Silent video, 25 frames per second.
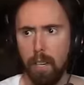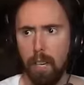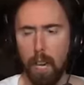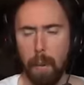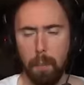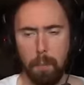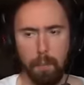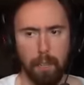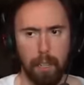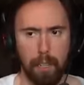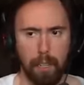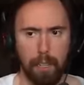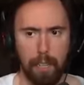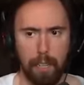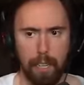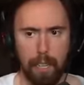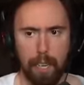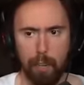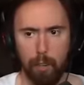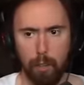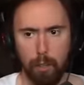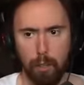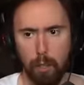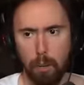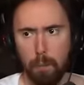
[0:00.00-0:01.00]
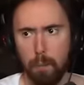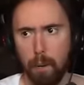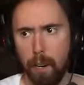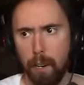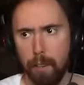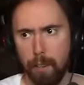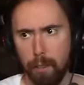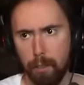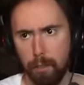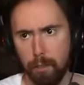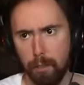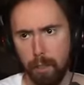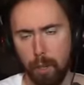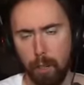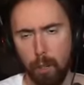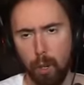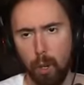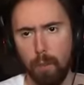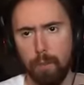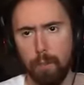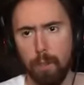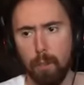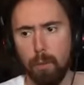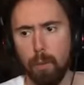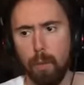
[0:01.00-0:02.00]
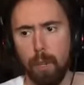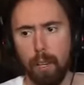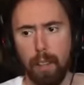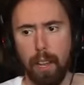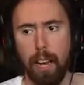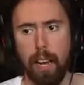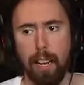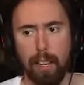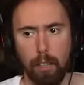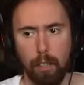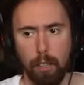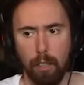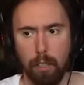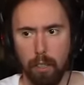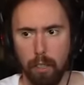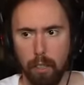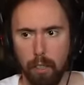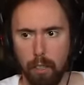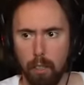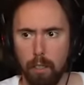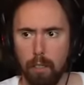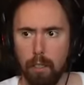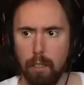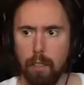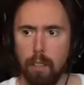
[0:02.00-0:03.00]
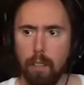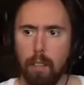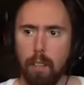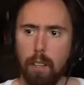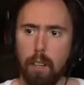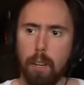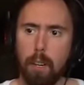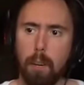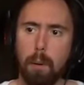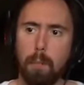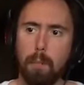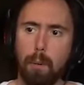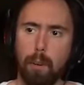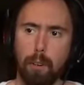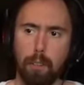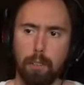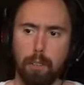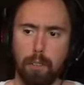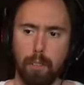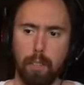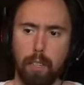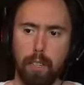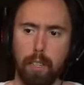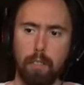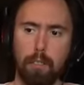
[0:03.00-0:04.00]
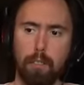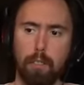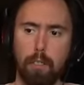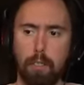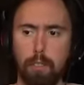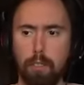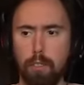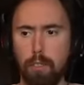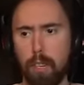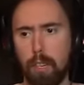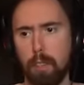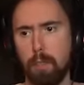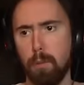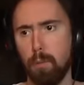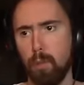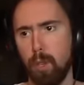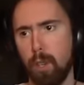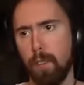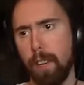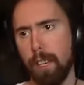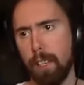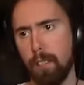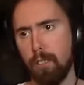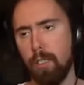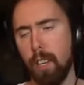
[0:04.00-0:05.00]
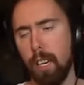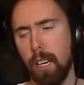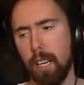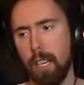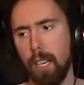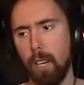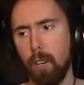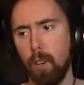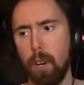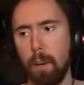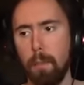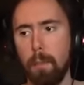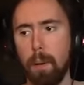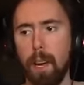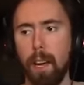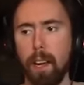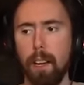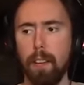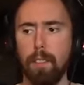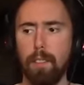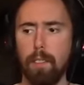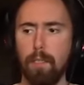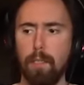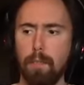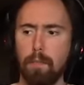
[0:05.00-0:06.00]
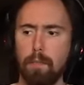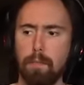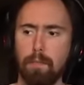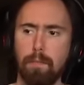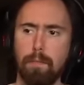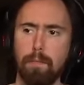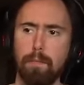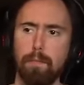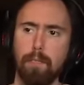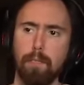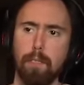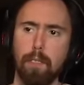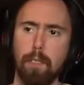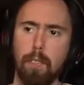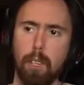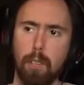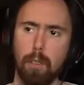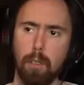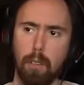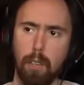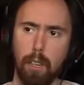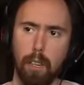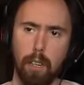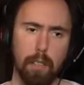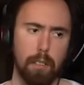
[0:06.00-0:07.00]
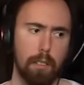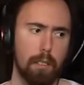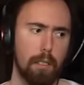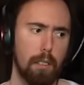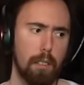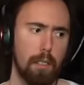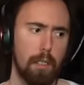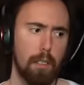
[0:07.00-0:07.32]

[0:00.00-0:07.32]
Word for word: I mean, like the character models. I don't know if they're really that good personally. So this is like some sort of like secondary pet. Okay.